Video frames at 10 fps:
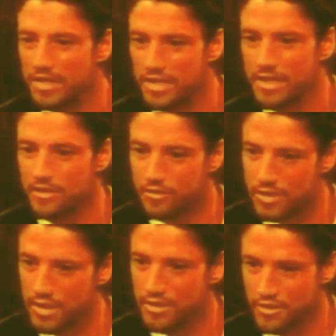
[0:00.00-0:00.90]
Now I
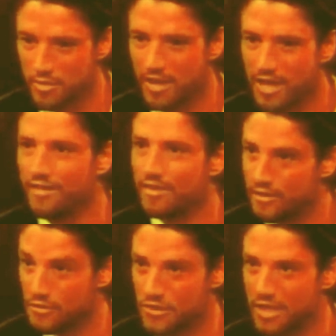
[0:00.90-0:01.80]
intend to return to my
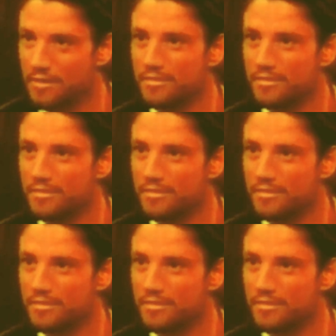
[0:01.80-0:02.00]
life here in